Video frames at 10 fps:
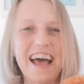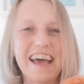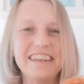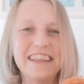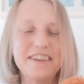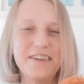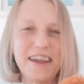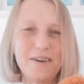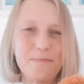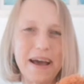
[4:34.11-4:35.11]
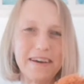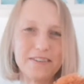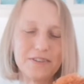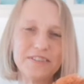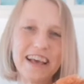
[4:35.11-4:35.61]
And then you hear
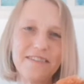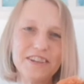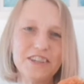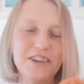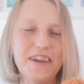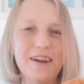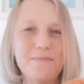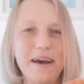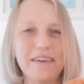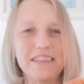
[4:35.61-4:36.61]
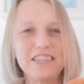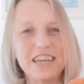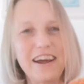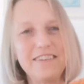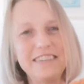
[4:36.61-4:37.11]
about, on television, you hear about the
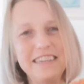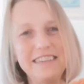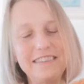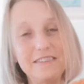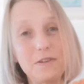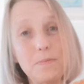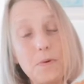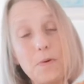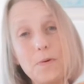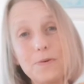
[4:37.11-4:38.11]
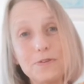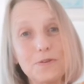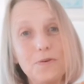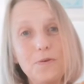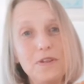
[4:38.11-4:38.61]
charities that support
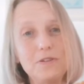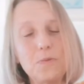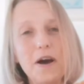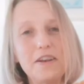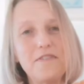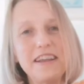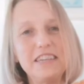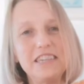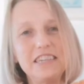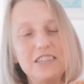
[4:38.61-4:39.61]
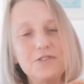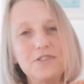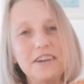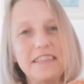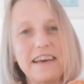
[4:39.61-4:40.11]
all these wide ranging
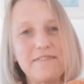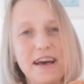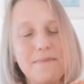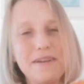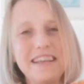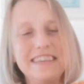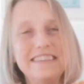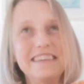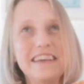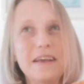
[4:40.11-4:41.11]
children and their families.